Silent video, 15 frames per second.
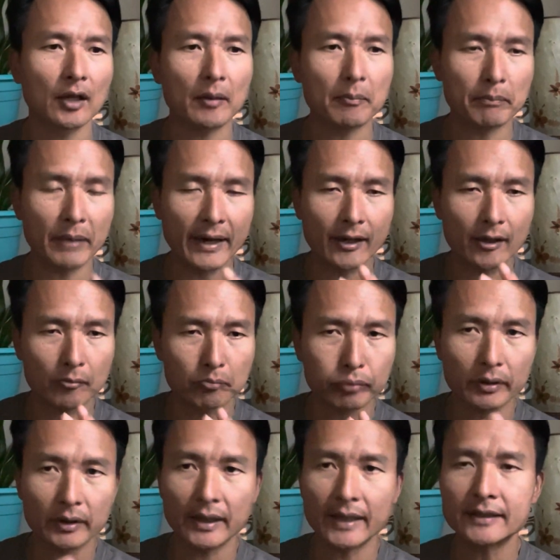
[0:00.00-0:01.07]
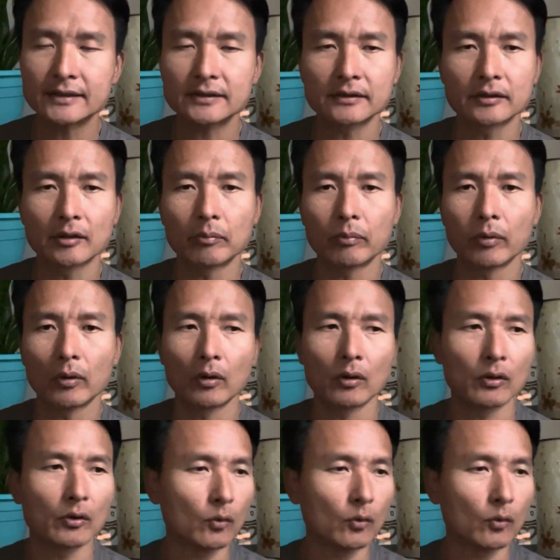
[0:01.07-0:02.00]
by placing the ball